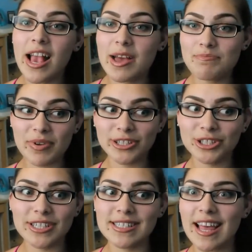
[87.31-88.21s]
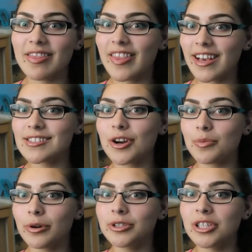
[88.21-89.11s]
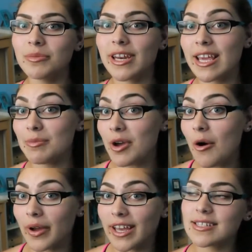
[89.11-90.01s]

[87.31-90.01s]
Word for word: ambitions, and things that are pushing me to keep going.